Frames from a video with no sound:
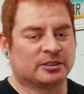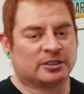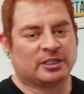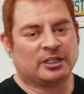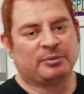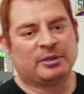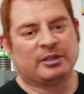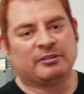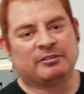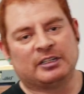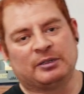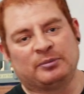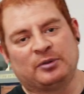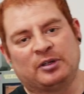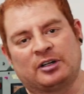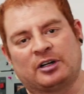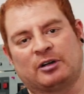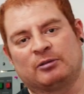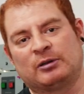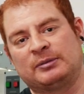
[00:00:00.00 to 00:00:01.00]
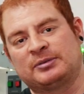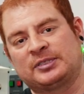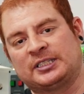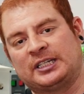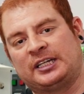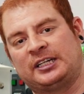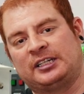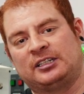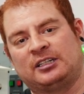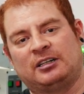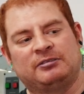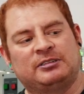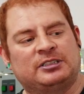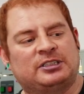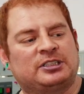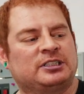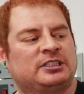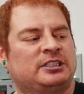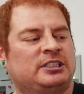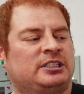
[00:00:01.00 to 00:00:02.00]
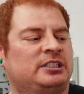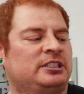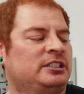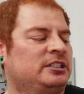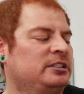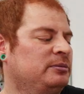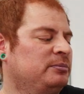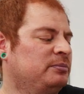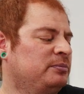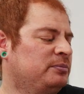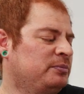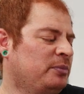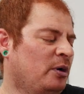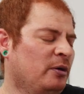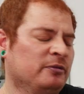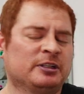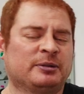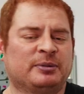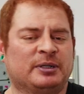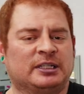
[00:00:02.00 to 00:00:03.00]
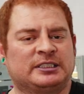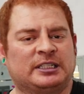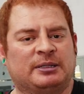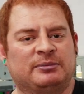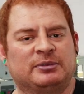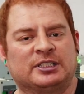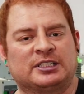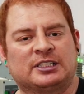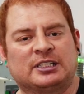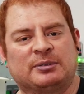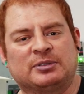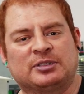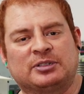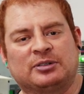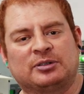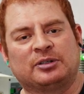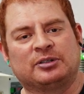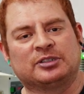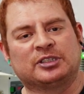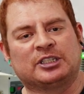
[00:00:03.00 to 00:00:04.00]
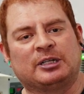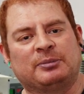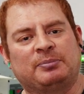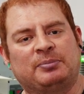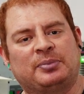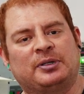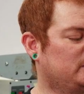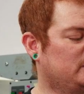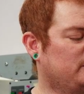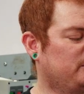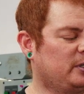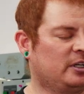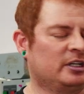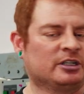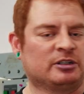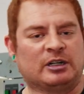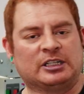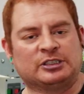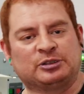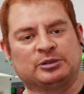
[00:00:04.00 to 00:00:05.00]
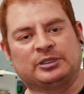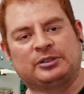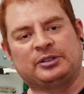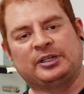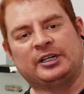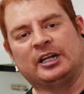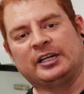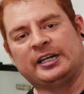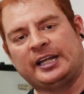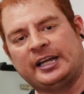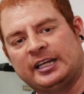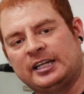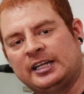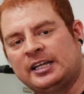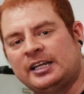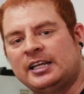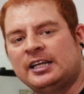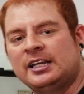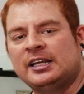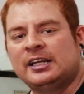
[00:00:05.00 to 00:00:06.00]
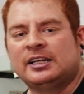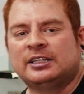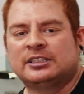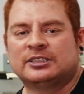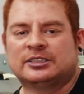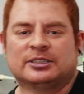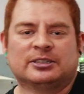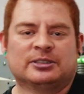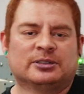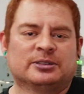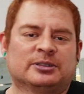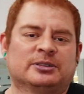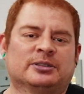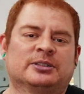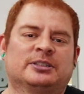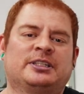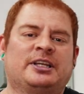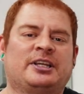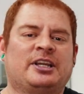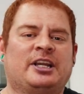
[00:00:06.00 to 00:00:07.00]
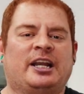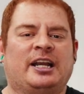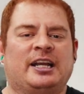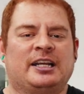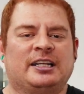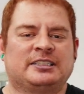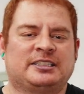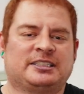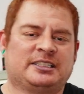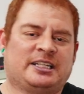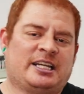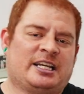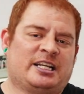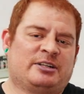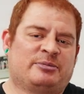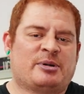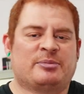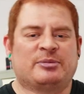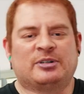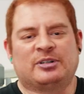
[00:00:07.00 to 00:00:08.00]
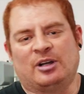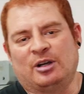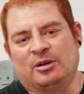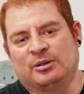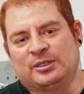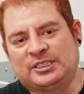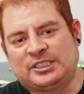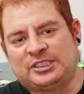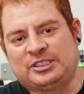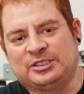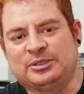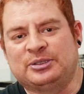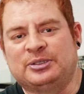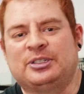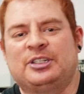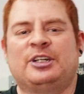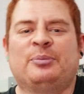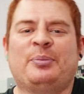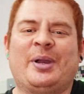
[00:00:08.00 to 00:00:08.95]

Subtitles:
gonna be available on our website, obviously. Hopefully by the time this episode goes up, they'll be on garage23.net. So thank you guys, and remember, always do your